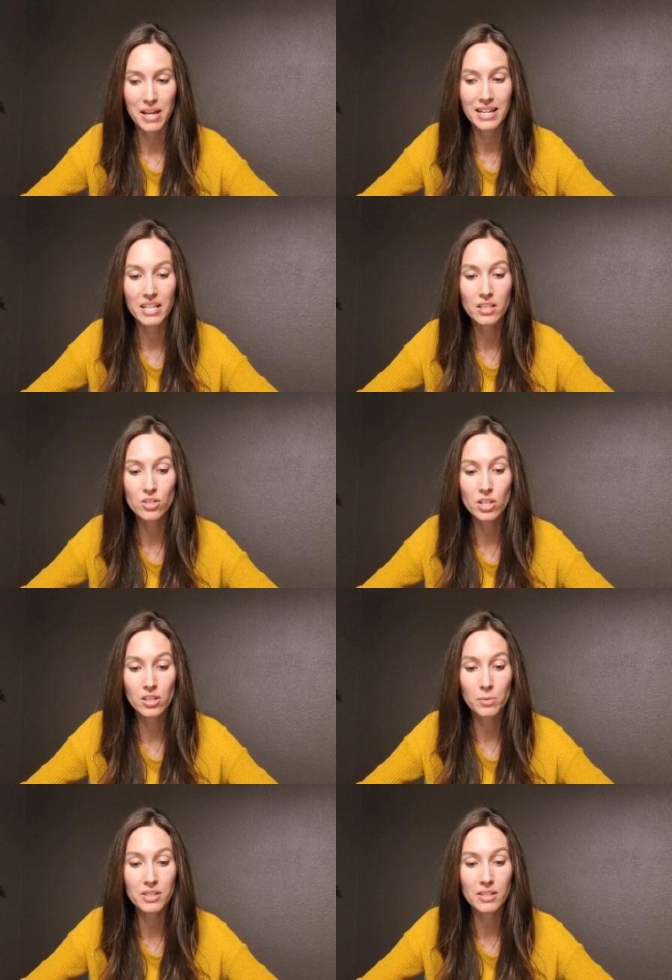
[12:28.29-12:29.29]
and his
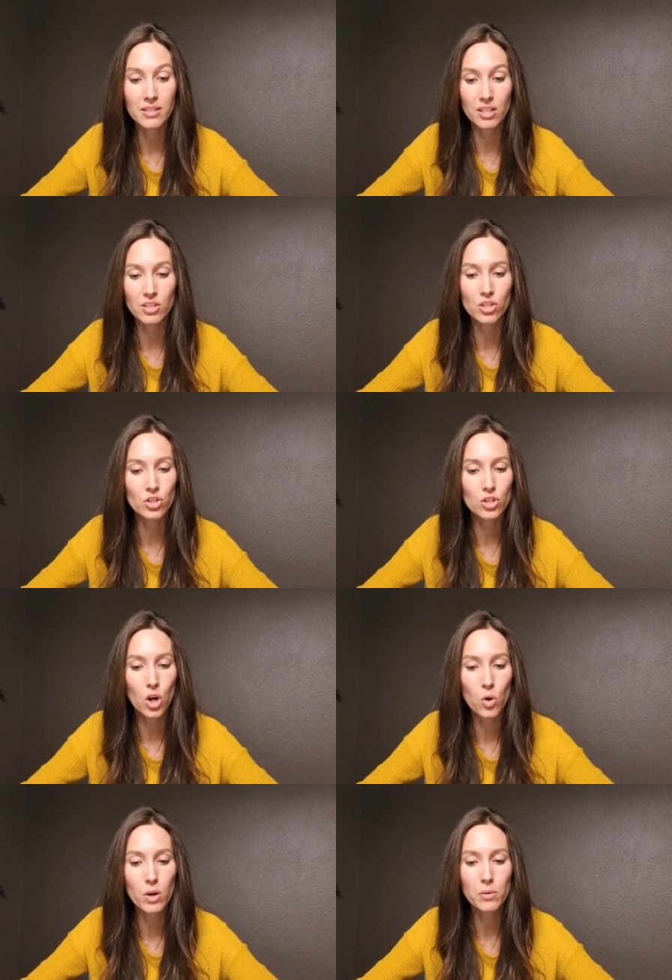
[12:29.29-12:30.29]
journal was considered
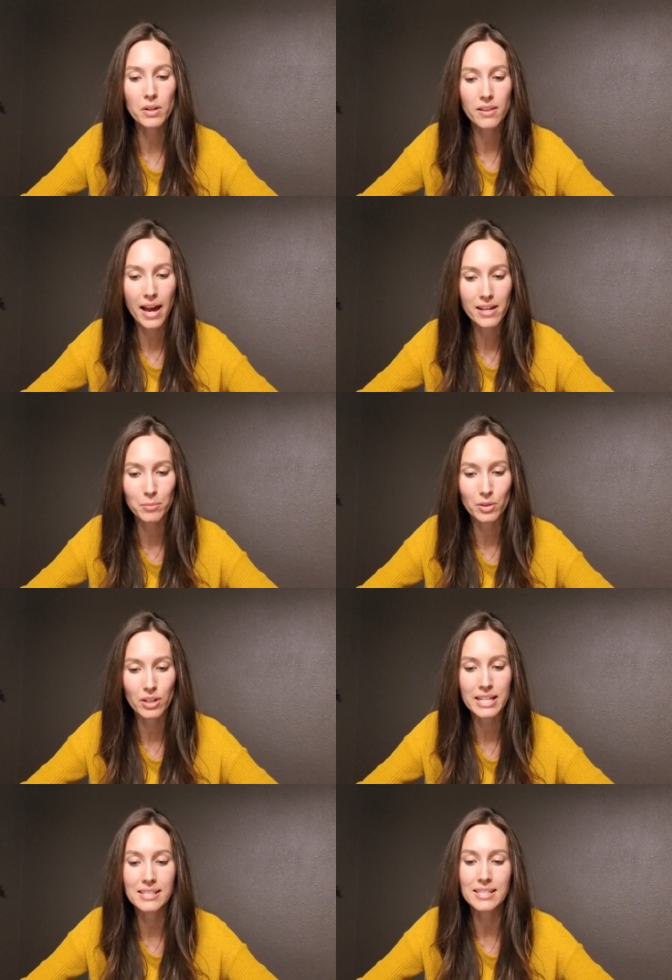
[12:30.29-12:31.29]
so
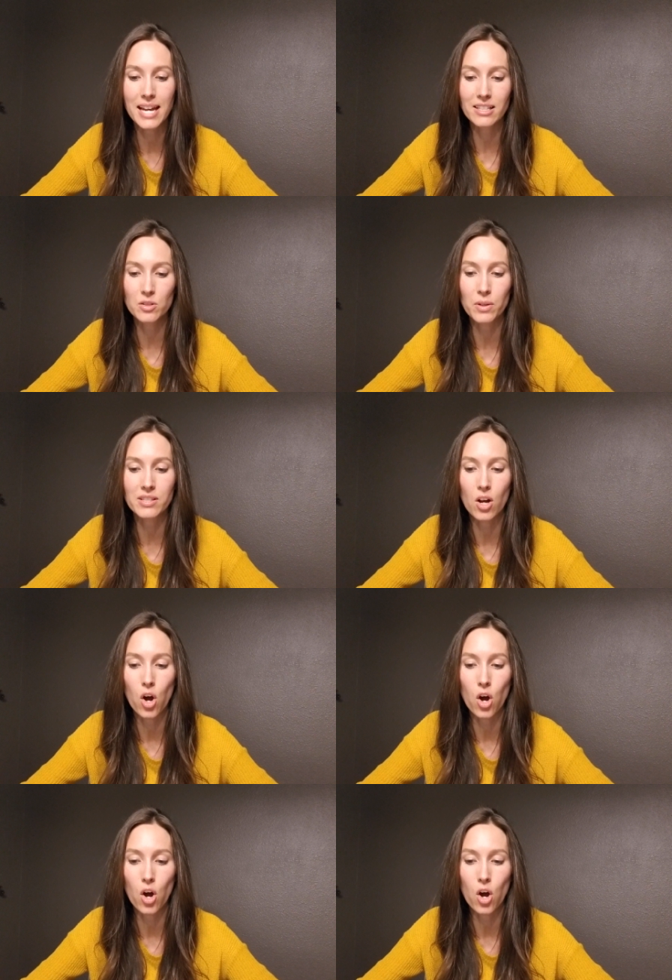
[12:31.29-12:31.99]
reliable its text was